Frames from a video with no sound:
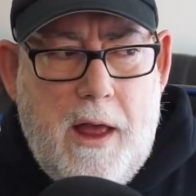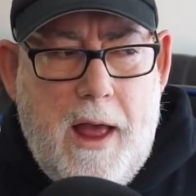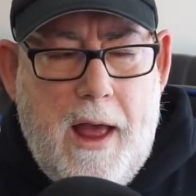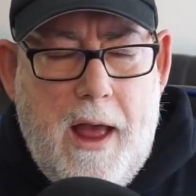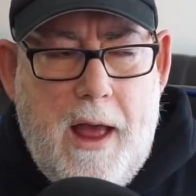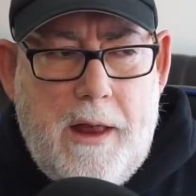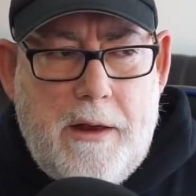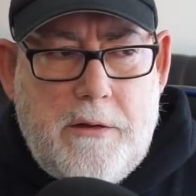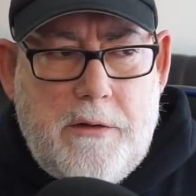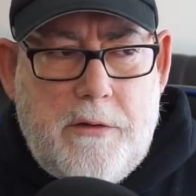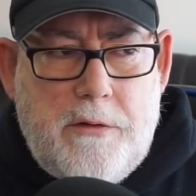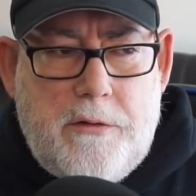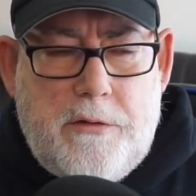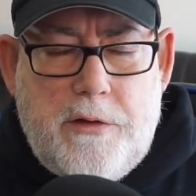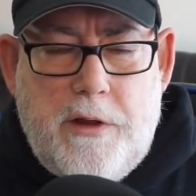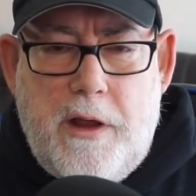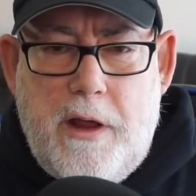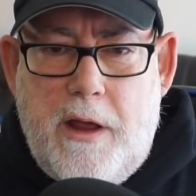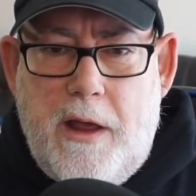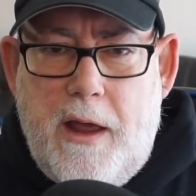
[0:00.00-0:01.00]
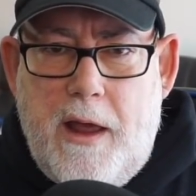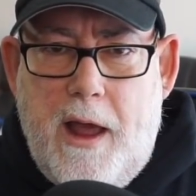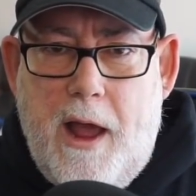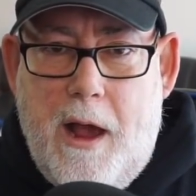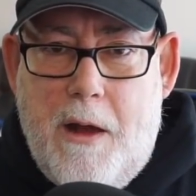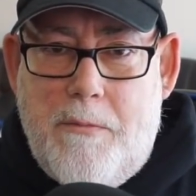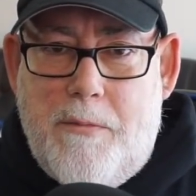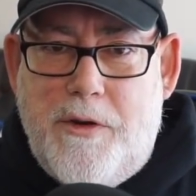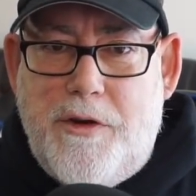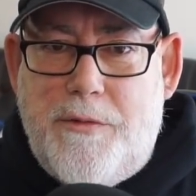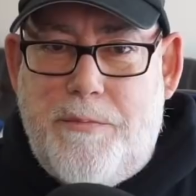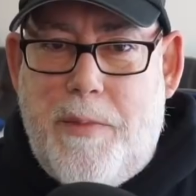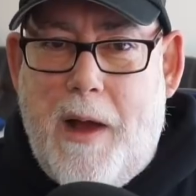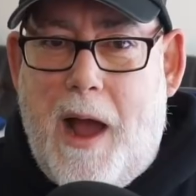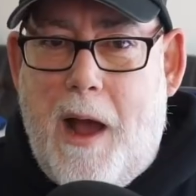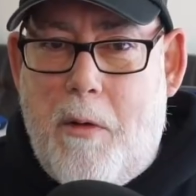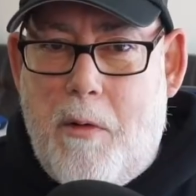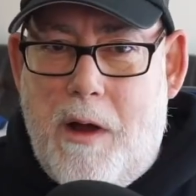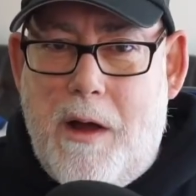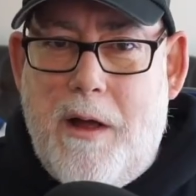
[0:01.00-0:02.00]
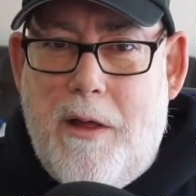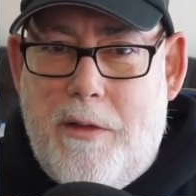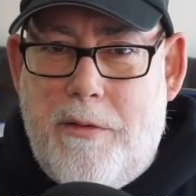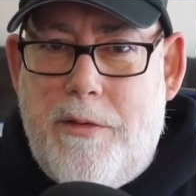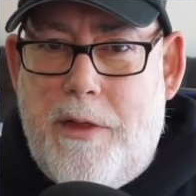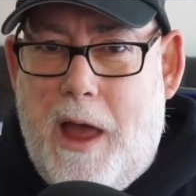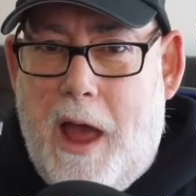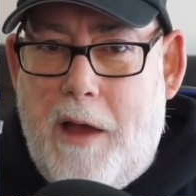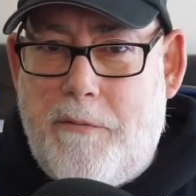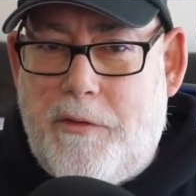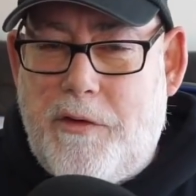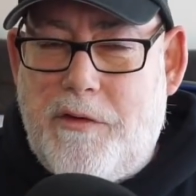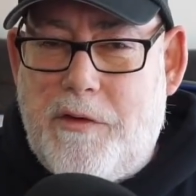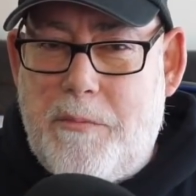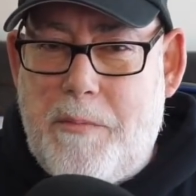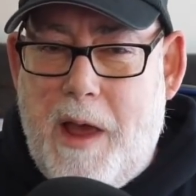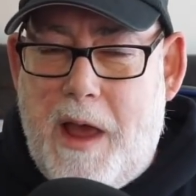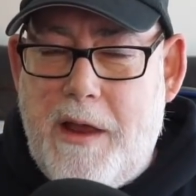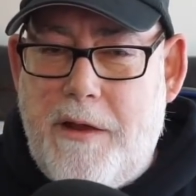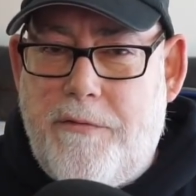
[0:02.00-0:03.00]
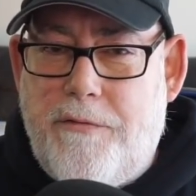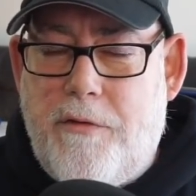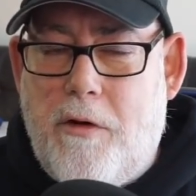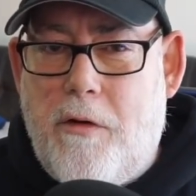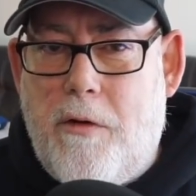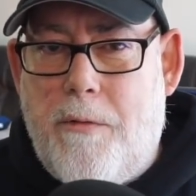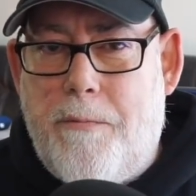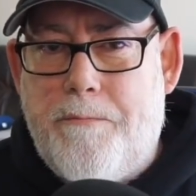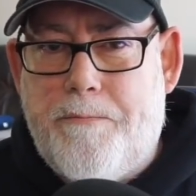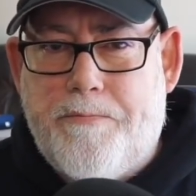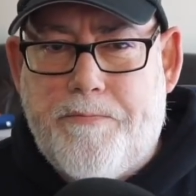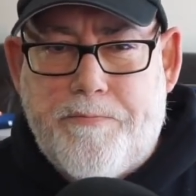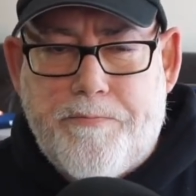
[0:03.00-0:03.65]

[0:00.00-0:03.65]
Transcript: and how much power they're having to pay for.